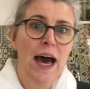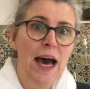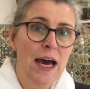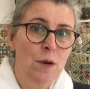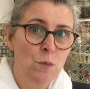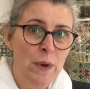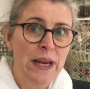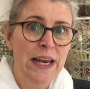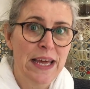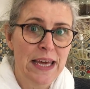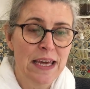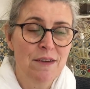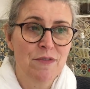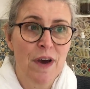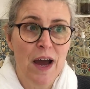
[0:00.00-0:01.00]
and we
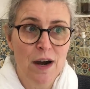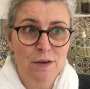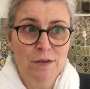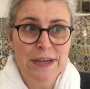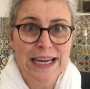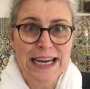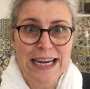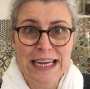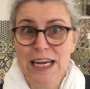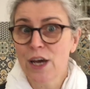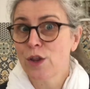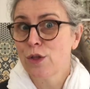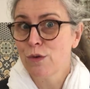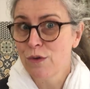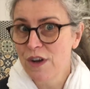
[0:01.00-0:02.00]
live a really
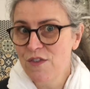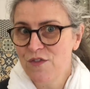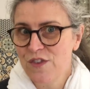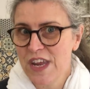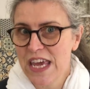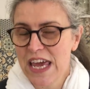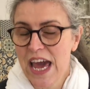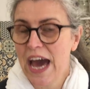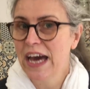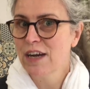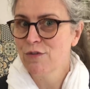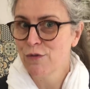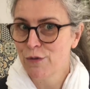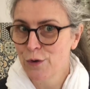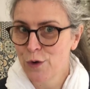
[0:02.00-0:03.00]
thrifty
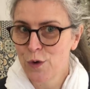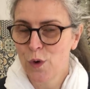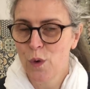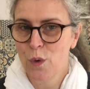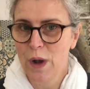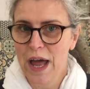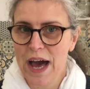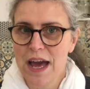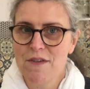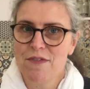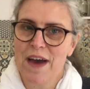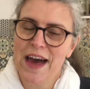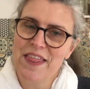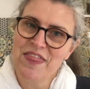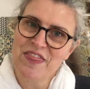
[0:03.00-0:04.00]
and frugal life
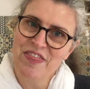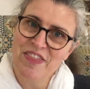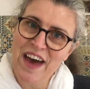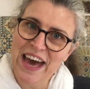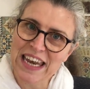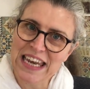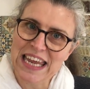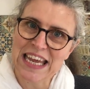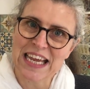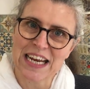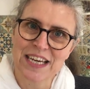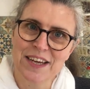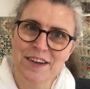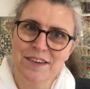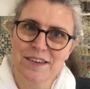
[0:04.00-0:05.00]
and that
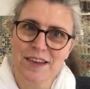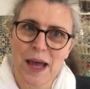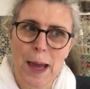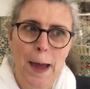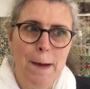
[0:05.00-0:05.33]
includes